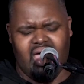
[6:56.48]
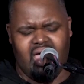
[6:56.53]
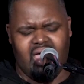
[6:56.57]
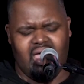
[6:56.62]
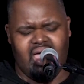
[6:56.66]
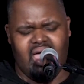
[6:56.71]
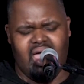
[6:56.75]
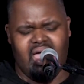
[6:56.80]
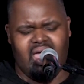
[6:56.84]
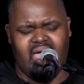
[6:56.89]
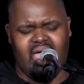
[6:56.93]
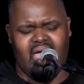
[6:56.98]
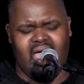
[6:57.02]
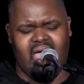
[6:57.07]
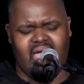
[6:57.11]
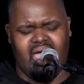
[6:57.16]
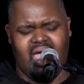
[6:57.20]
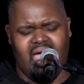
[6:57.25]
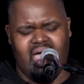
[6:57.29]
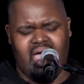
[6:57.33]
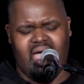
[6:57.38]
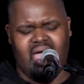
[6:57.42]
yeah,
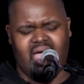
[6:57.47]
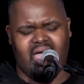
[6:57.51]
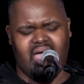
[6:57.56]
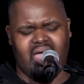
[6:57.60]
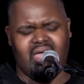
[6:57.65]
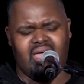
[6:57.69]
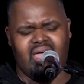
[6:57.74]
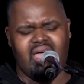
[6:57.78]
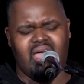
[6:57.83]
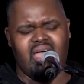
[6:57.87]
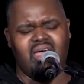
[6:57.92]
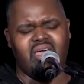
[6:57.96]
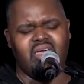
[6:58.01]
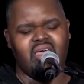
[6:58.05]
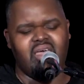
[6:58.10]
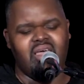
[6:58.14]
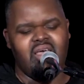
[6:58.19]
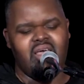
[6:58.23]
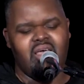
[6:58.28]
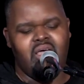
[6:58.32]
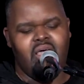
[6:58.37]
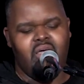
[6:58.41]
yeah, yeah, yeah.
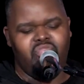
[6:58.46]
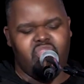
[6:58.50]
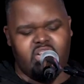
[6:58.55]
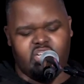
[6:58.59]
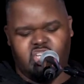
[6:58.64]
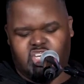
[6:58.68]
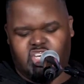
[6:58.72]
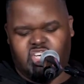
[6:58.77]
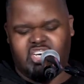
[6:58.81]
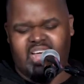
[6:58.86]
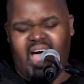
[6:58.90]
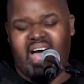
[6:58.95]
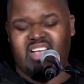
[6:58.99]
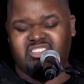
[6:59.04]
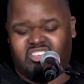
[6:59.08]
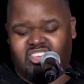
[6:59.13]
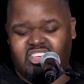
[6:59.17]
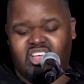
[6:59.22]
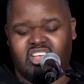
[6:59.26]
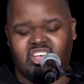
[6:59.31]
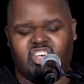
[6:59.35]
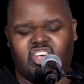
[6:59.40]
The
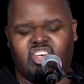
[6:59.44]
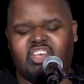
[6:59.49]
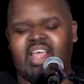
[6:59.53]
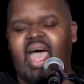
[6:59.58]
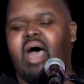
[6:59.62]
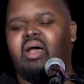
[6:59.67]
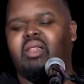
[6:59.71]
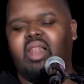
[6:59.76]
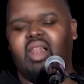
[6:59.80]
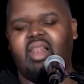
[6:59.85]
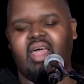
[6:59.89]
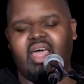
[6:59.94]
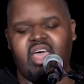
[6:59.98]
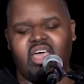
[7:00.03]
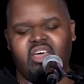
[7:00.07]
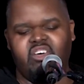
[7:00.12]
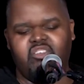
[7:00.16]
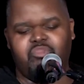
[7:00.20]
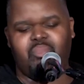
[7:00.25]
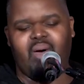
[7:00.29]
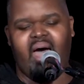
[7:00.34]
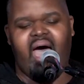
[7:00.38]
just shall
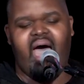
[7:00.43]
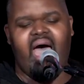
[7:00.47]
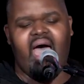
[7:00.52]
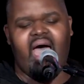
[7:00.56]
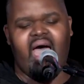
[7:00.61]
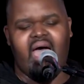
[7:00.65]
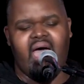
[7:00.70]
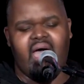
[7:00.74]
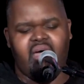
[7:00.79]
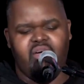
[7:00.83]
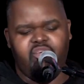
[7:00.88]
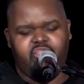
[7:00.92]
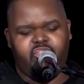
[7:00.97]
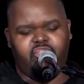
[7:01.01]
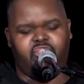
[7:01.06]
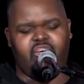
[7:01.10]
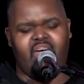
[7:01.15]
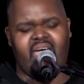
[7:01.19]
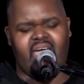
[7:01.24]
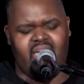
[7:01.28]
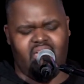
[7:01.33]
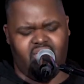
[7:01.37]
live by
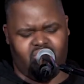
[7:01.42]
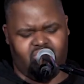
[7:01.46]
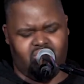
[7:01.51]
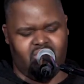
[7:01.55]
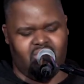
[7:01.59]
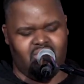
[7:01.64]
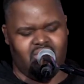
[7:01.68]
faith,